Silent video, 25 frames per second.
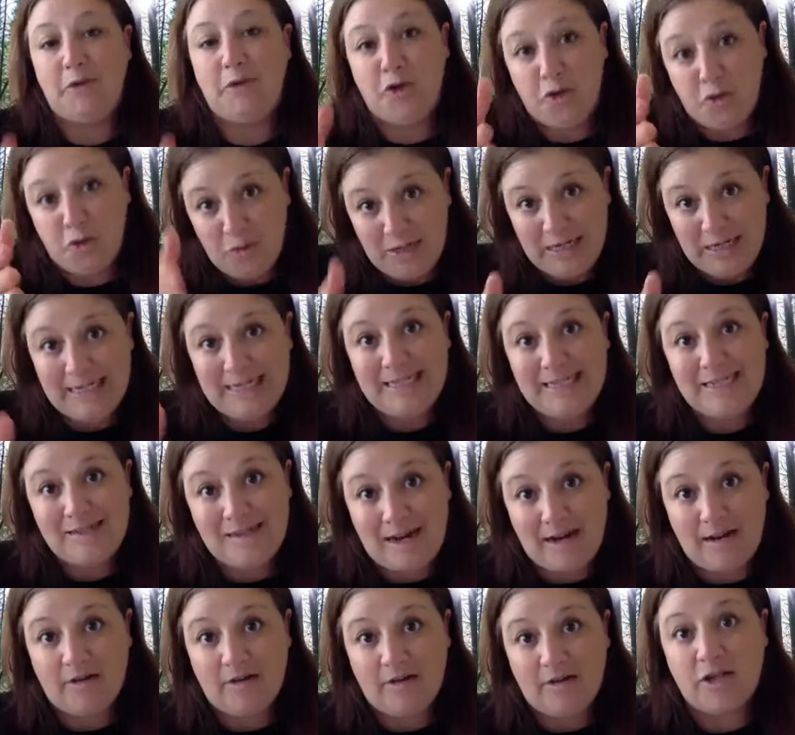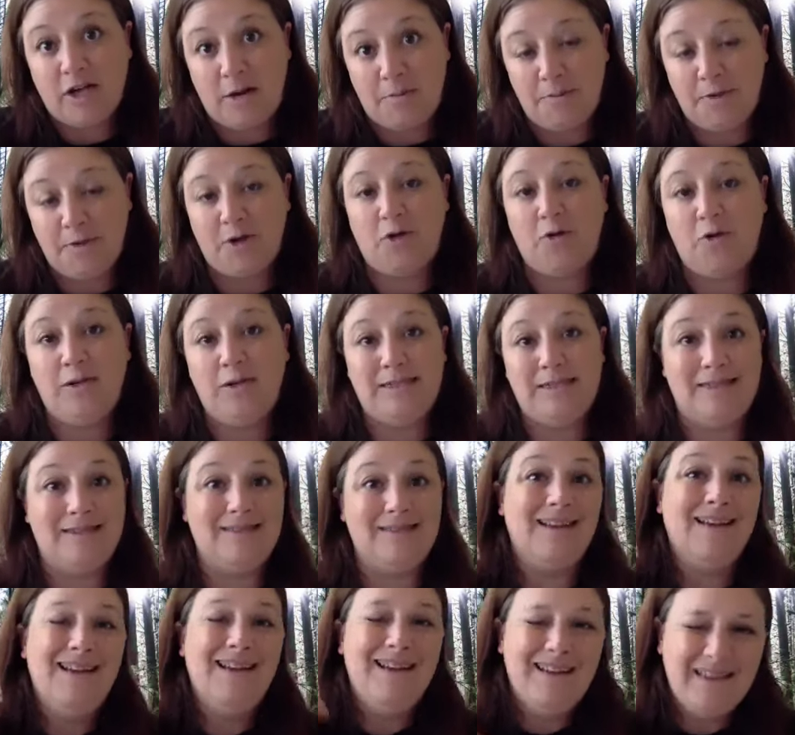You need to stay on top of your
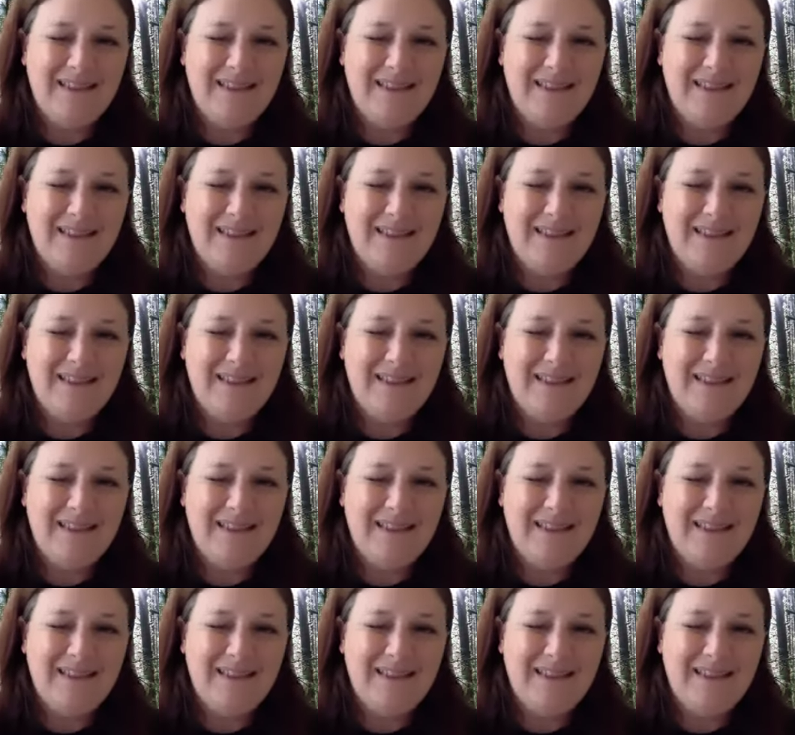quizzes.